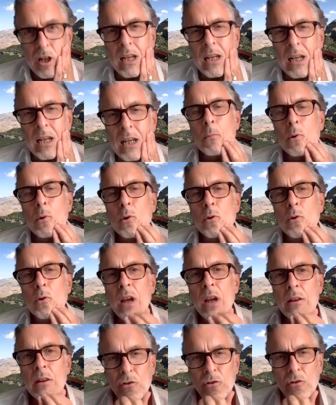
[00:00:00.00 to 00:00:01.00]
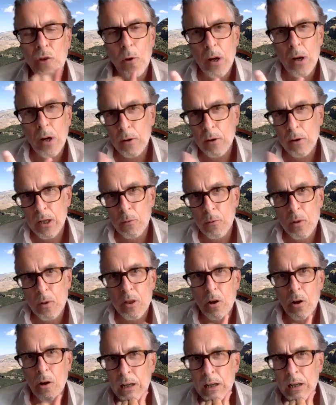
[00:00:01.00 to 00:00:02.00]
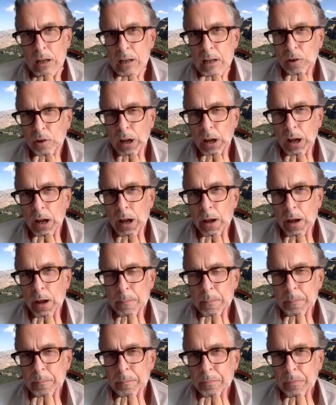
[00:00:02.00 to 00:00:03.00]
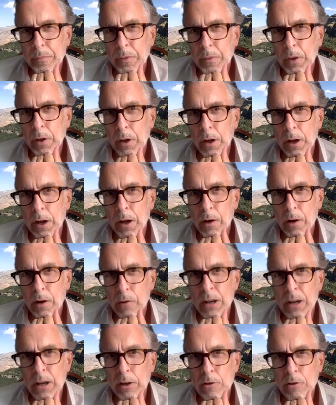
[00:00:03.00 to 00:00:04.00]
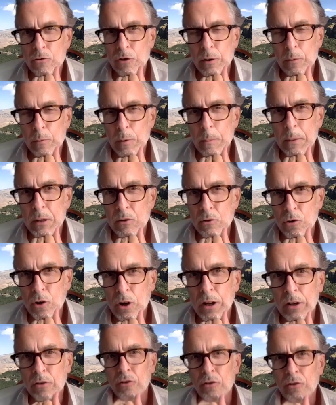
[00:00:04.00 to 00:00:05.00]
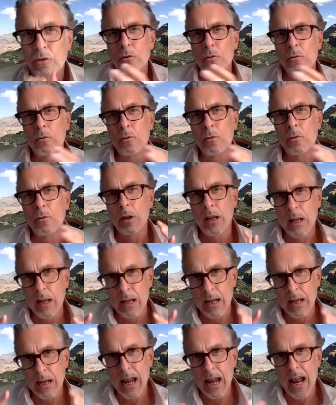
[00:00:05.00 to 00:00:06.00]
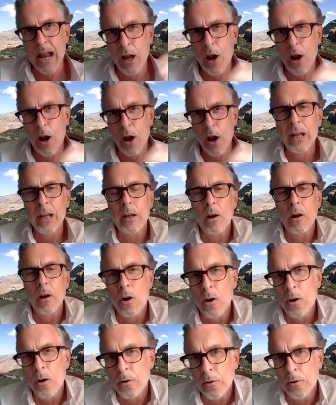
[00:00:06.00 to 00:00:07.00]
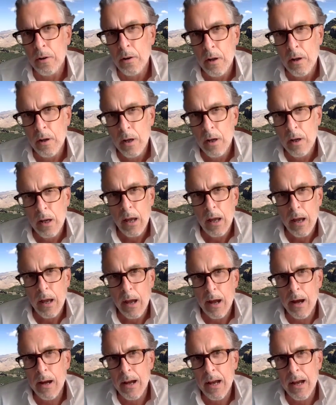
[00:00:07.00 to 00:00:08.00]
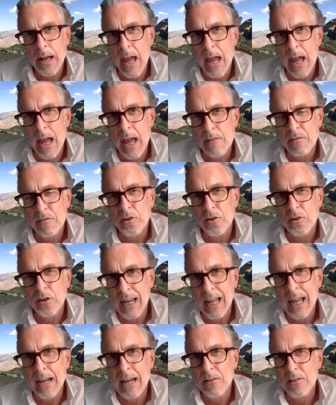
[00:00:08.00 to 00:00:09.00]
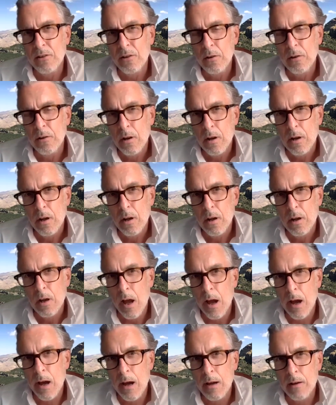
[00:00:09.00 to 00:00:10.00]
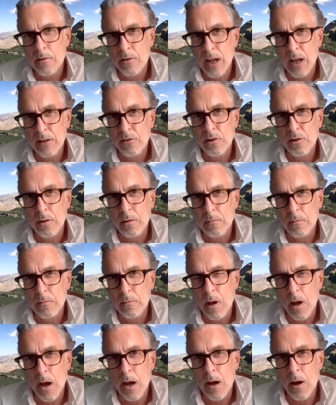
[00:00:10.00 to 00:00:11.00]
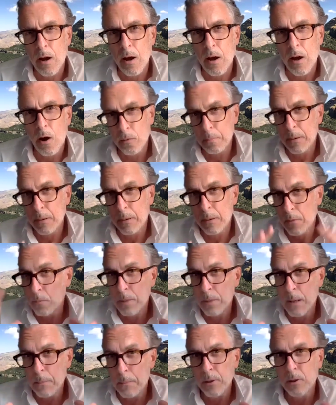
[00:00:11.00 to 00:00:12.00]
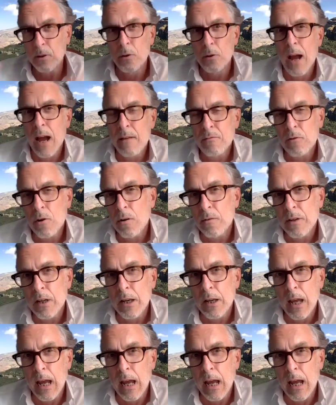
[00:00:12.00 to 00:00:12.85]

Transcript: need more data. So, with colleagues around the country, we've been trying to get going on an effort to collect data on people who have COVID